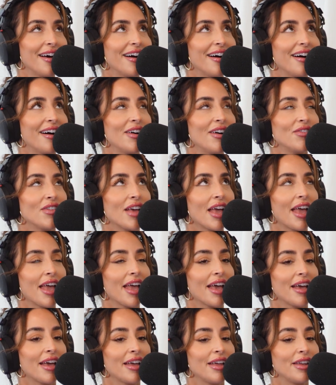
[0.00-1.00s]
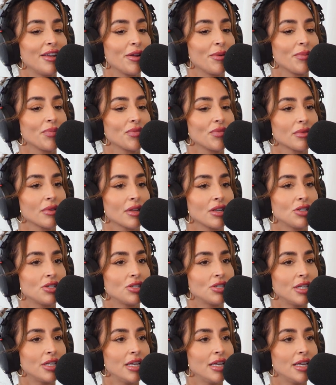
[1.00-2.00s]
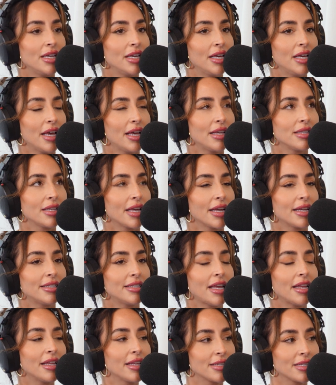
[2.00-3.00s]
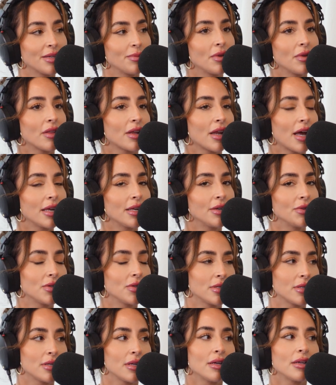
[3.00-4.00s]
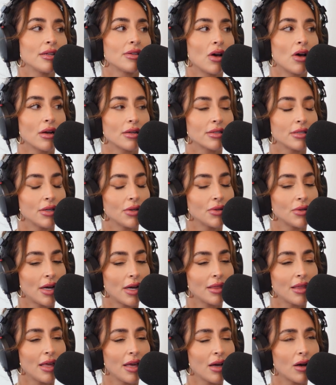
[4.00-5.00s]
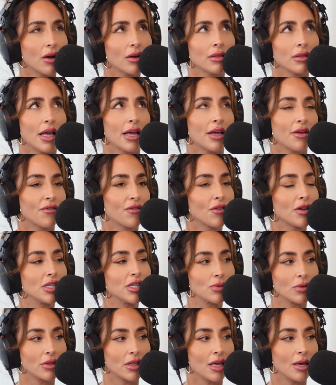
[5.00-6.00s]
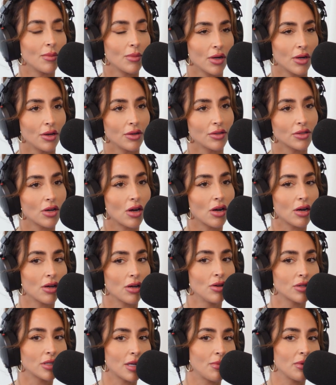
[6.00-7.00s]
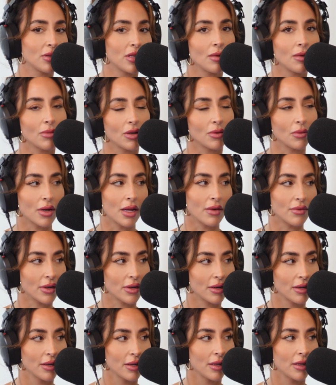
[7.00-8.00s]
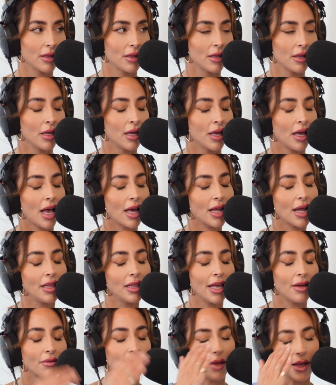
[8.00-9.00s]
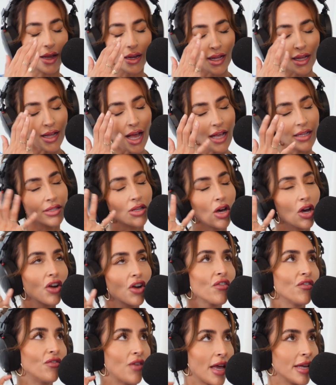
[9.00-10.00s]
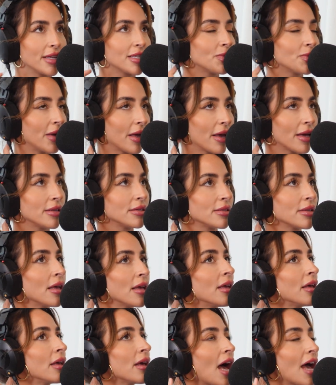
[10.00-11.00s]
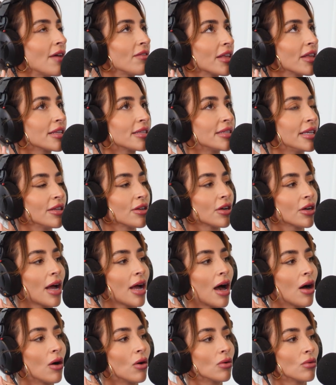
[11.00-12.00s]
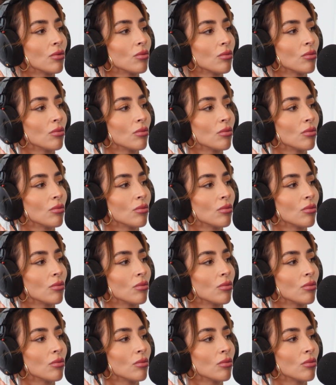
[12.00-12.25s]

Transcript: And she is like dating someone that I used to talk to, I think, or like friends with them or hooked up with them or whatever. And I like I saw her face because I've like seen her out